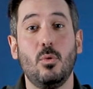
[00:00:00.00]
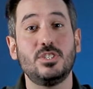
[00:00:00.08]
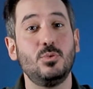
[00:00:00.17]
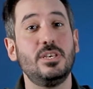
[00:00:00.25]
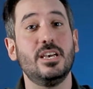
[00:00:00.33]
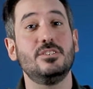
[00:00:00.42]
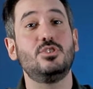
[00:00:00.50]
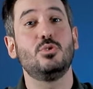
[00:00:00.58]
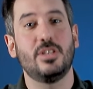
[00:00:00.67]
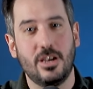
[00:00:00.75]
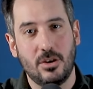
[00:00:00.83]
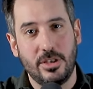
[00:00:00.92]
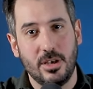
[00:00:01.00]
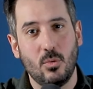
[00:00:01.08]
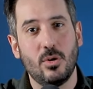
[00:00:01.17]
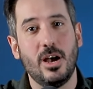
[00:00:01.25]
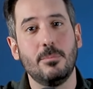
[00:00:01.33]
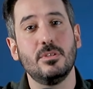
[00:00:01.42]
Once we get into an area
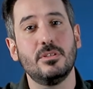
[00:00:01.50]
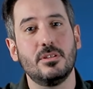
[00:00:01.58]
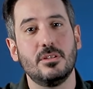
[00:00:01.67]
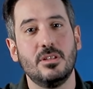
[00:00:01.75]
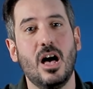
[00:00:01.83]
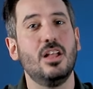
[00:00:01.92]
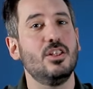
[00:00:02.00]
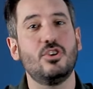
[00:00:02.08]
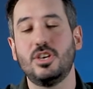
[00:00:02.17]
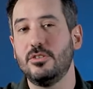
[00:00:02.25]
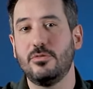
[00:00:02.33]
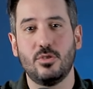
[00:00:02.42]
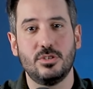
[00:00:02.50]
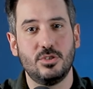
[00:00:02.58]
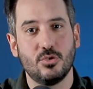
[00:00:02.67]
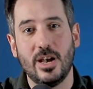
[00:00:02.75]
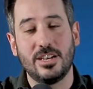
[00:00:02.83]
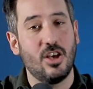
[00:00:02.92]
where I'm not looking for
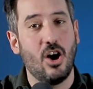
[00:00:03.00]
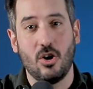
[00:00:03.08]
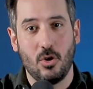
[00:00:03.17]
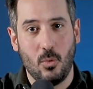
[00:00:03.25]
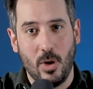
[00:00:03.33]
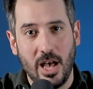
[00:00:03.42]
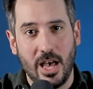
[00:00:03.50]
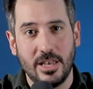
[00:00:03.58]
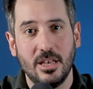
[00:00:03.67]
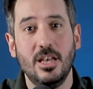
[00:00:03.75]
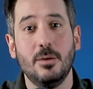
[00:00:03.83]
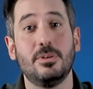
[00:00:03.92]
direct ROI,